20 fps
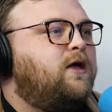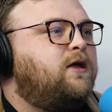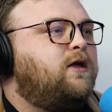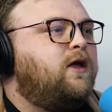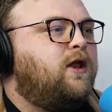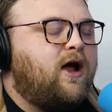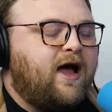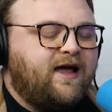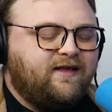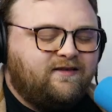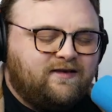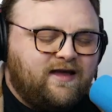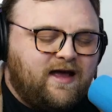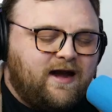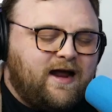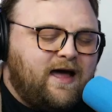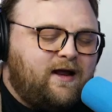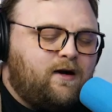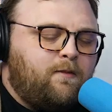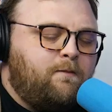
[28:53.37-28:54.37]
You know, I
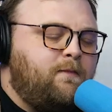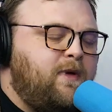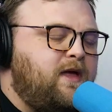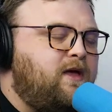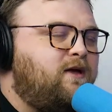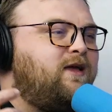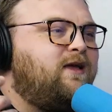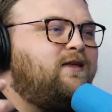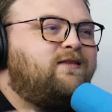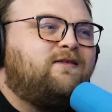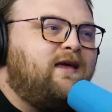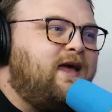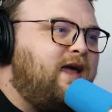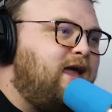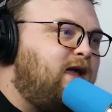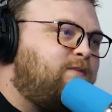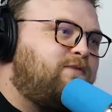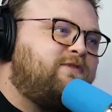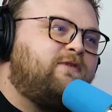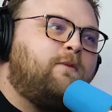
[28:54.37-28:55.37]
sent out 1 million
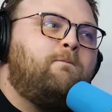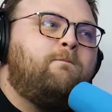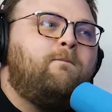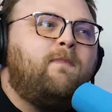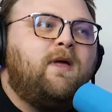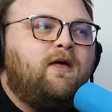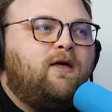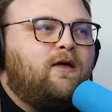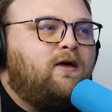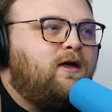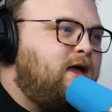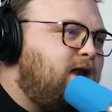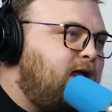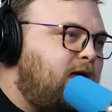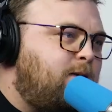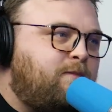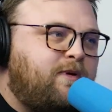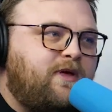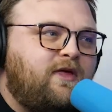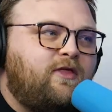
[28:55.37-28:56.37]
tapes, 1
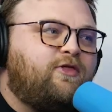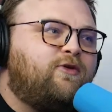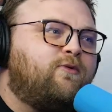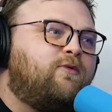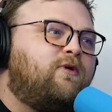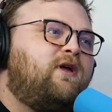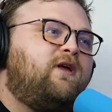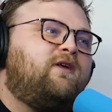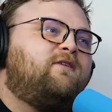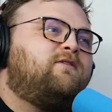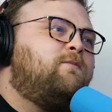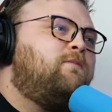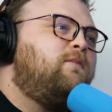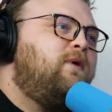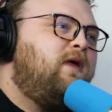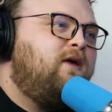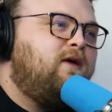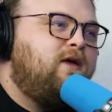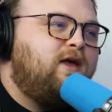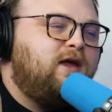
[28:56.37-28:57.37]
million MP3s,
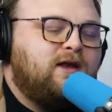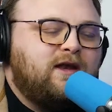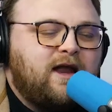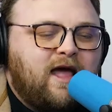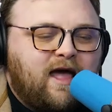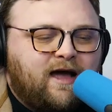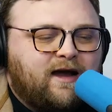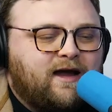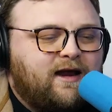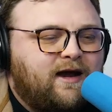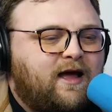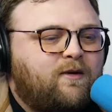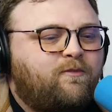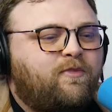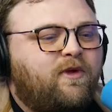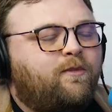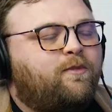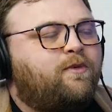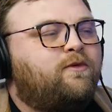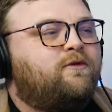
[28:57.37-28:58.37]
1 million knocking
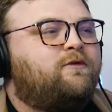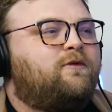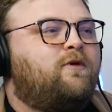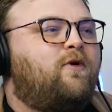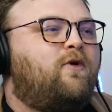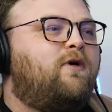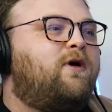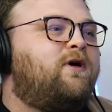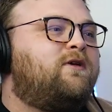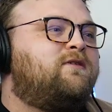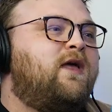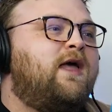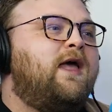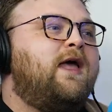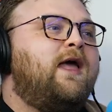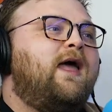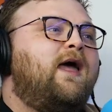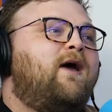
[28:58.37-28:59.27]
on people's doors.